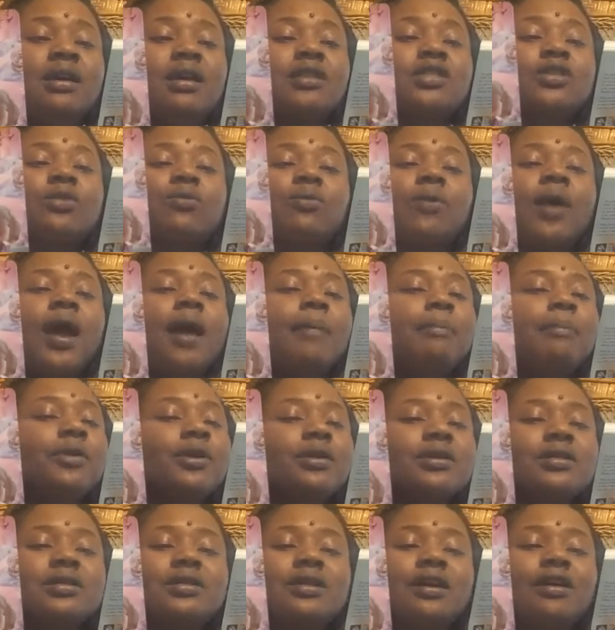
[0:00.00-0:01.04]
to wrap
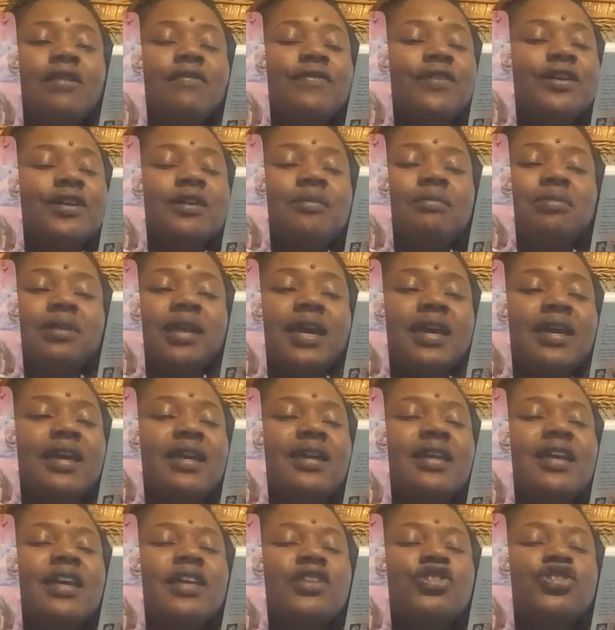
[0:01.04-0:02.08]
yourself in a
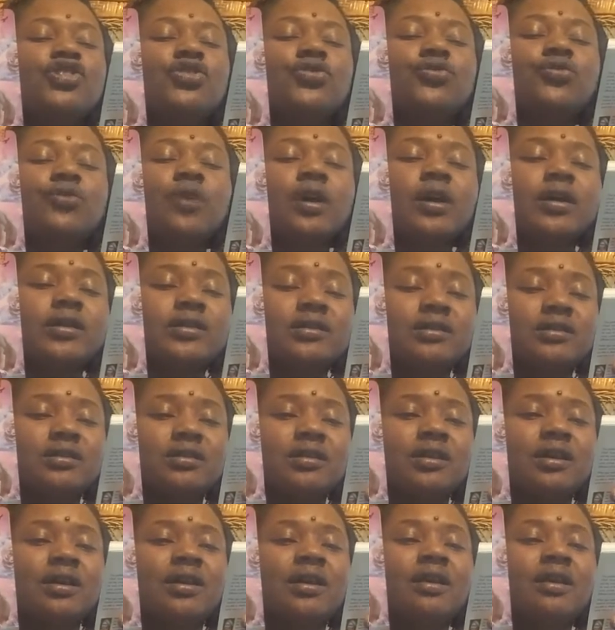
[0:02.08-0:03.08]
blanket and trust